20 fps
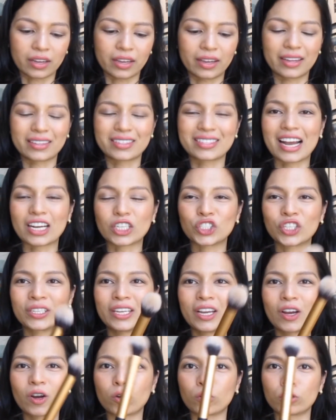it's
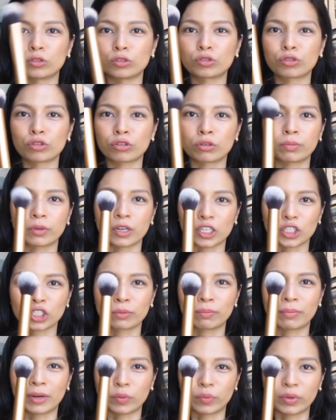actually a contour brush
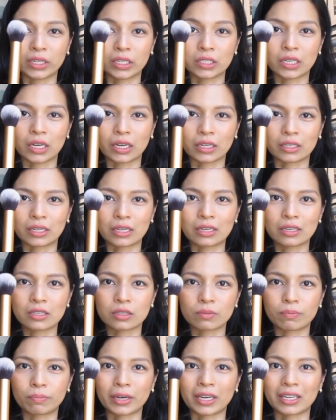by Real
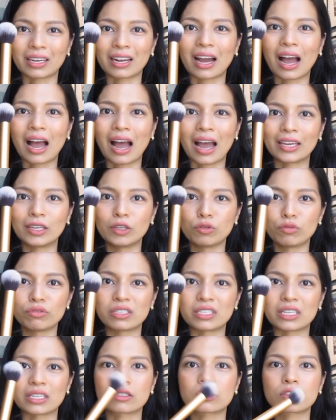Techniques, but I
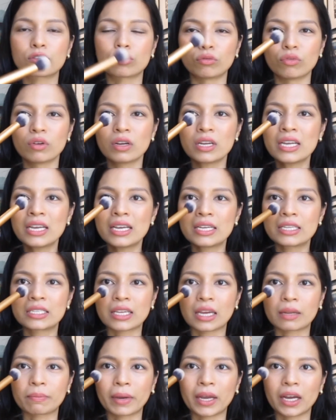use it to
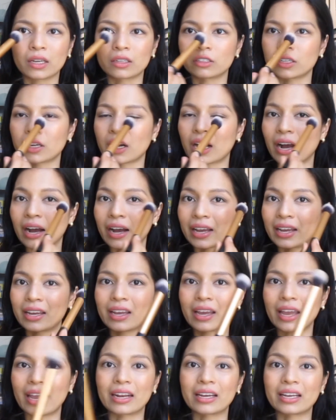set my under eye.
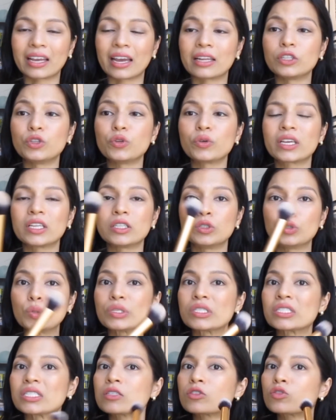And again, you can
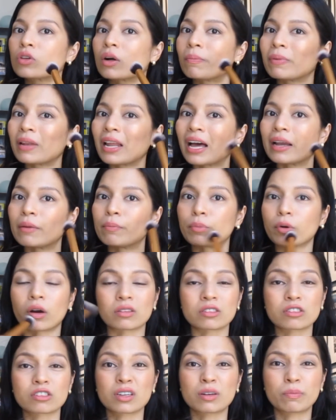use this to apply
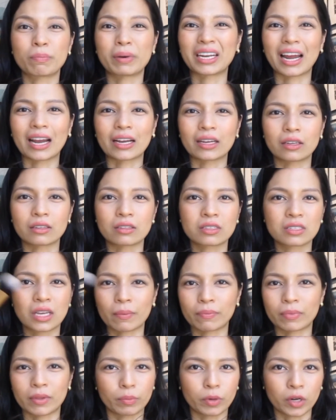bronzer, but I
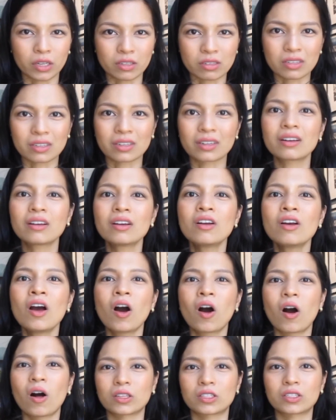skip the bronzer
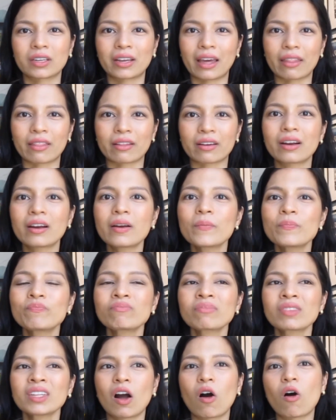altogether.
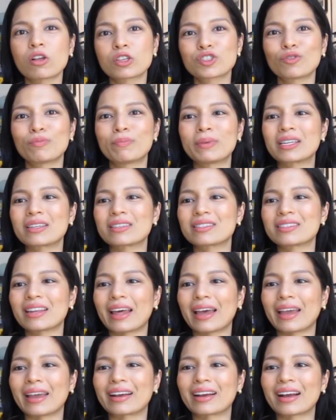Also because,
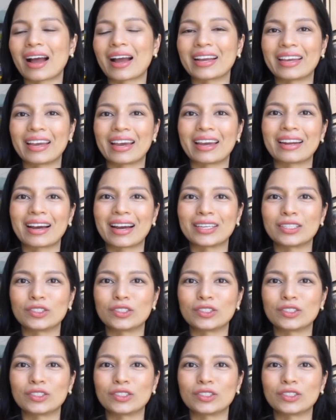like, again,